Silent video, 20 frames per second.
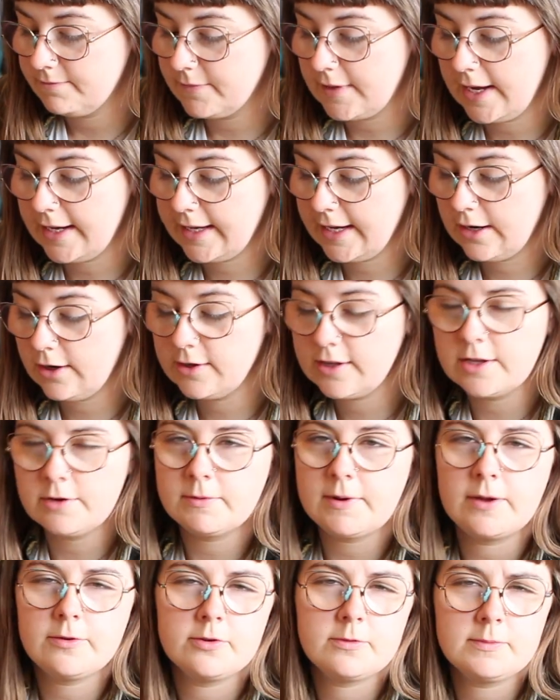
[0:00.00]
I carry that
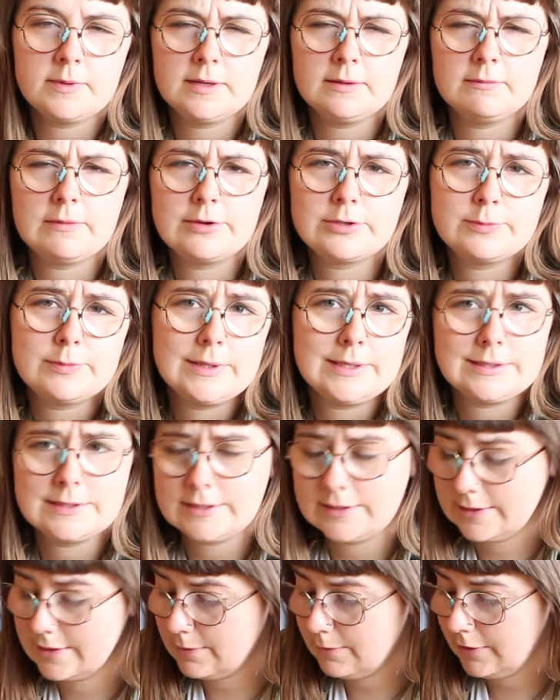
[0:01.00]
around with me most
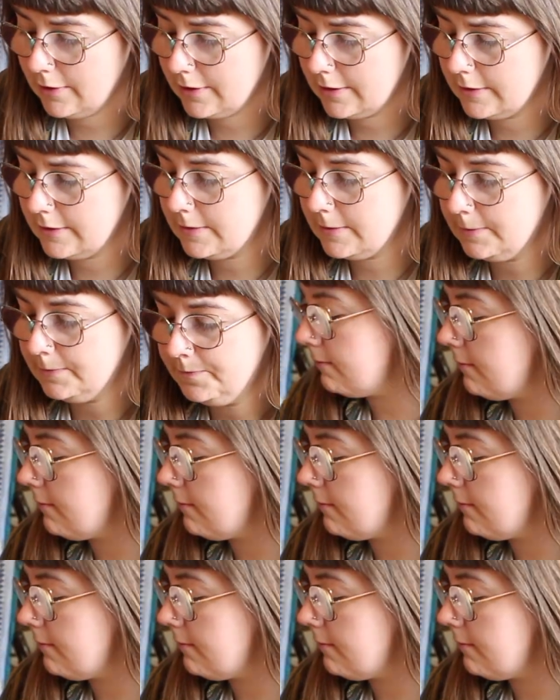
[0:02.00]
places, to be honest.